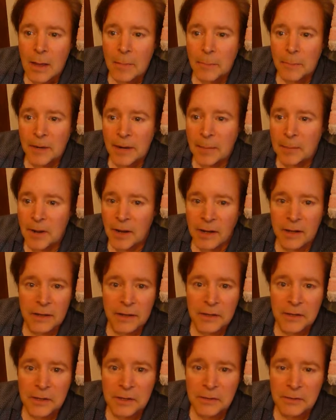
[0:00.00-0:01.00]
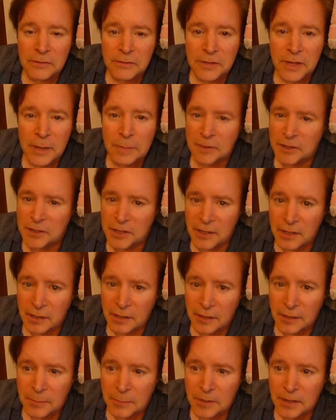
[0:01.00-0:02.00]
But I'm not going to use a machine
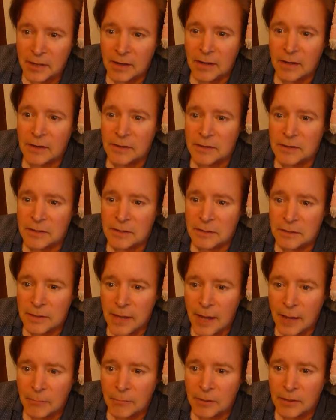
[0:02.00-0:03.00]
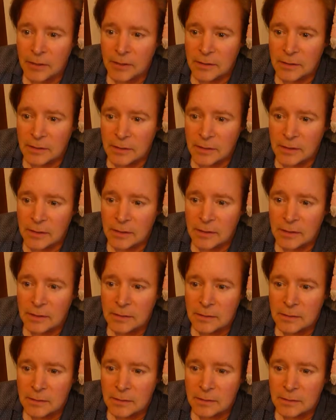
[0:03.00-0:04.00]
gun because that would uh,
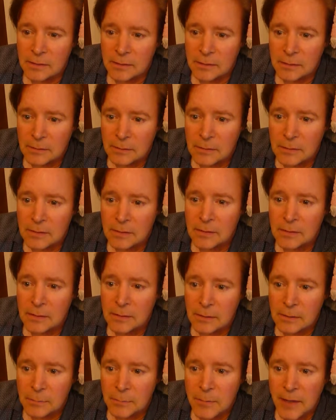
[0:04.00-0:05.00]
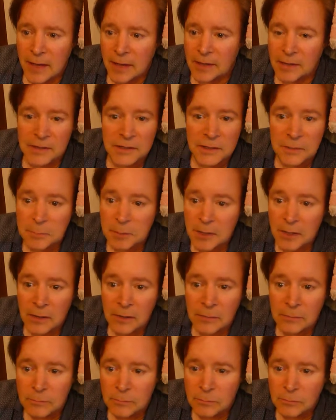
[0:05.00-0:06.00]
make it disappear.